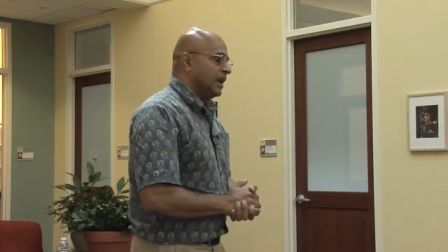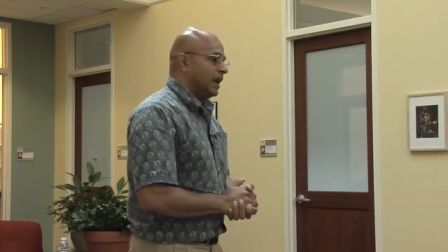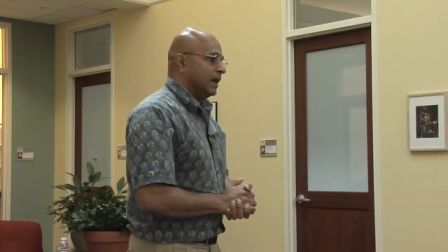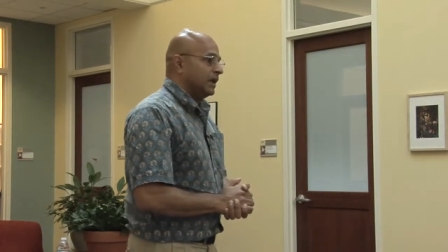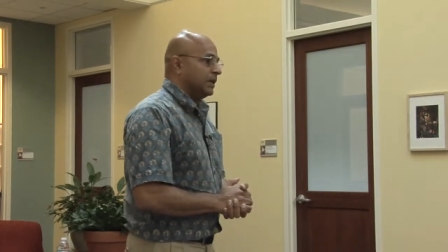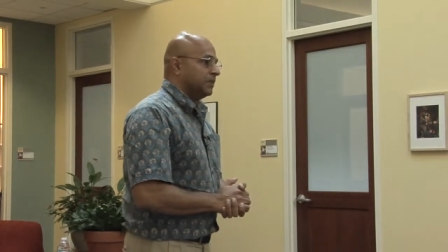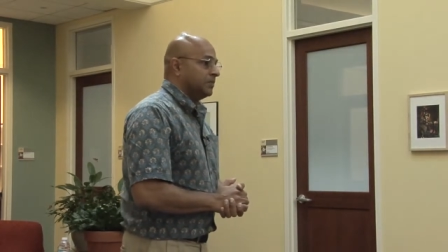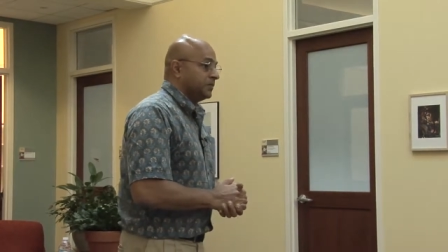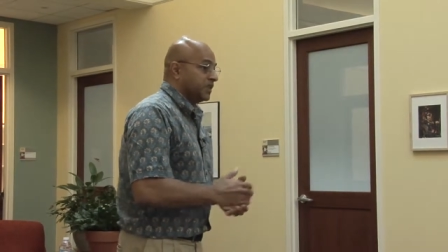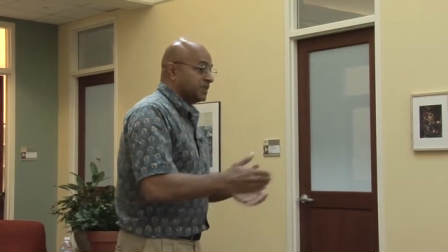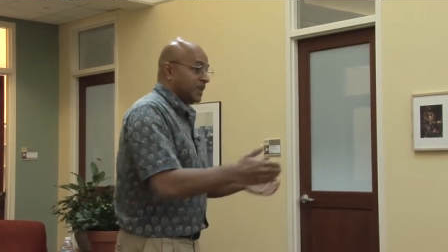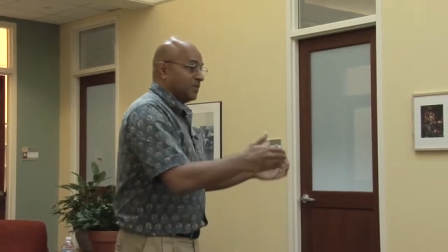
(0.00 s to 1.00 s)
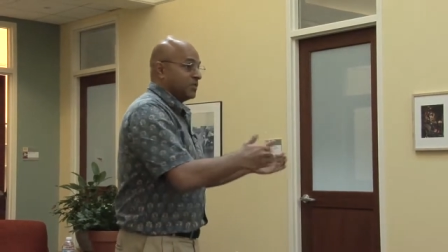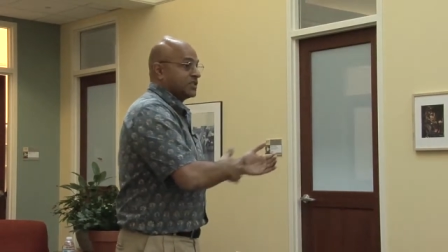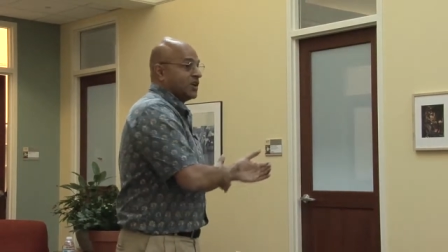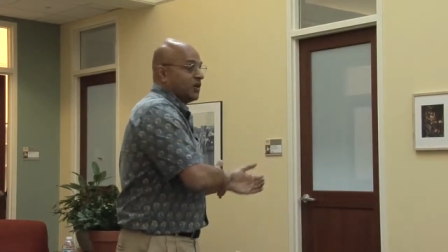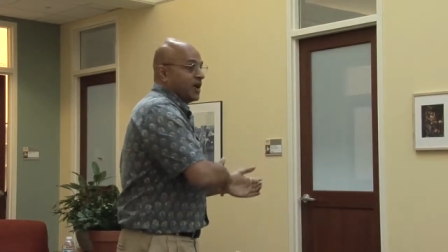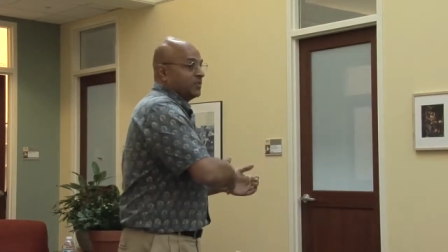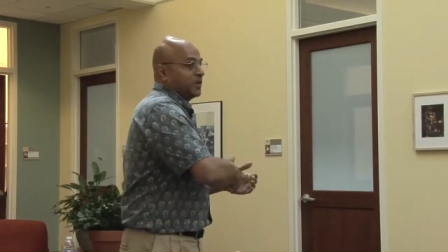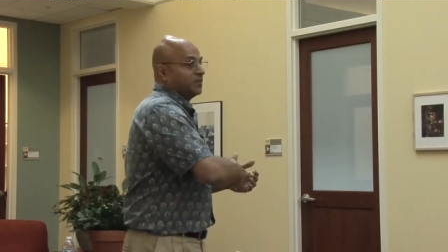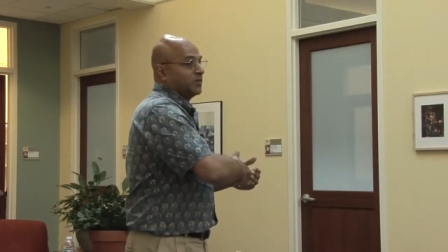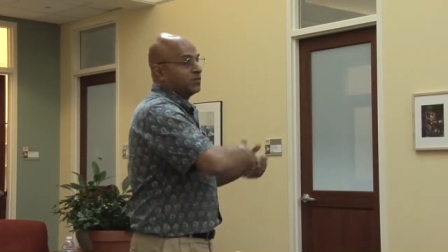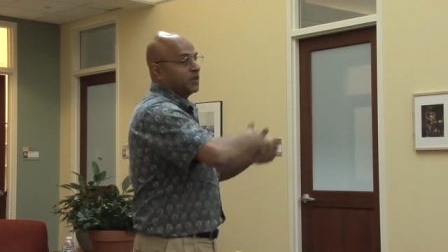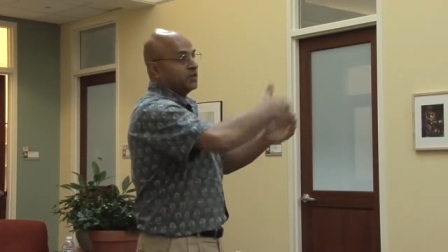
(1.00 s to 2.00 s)
Uh, the same is now happening
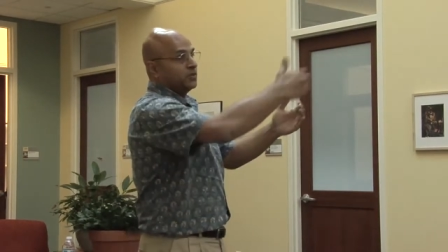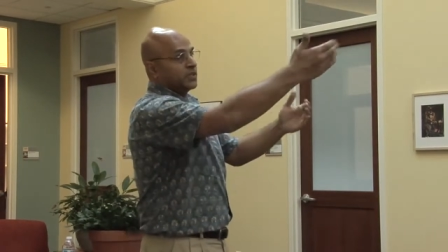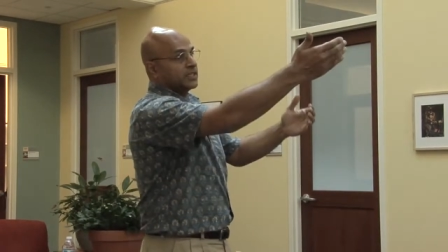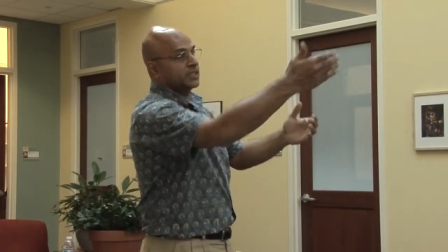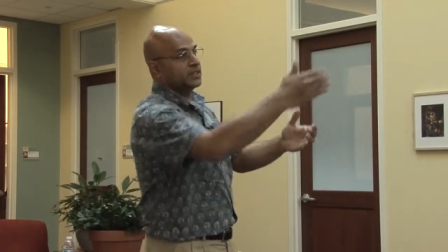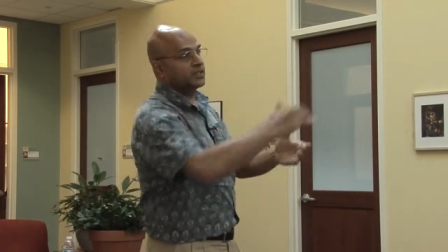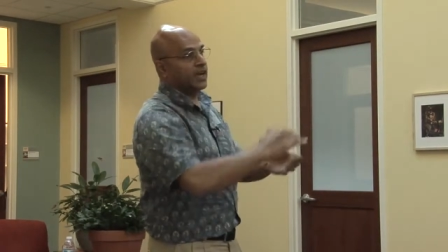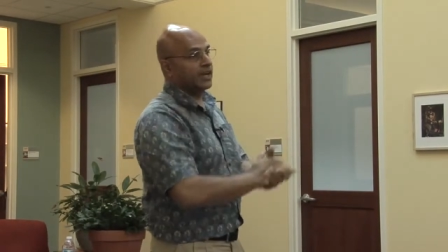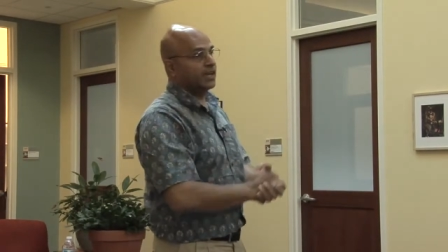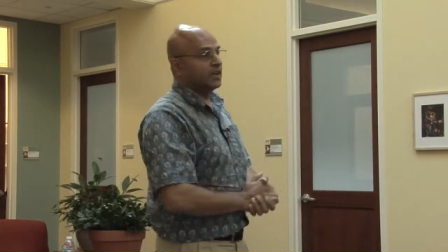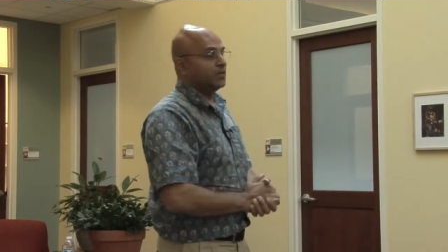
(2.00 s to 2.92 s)
between US and China.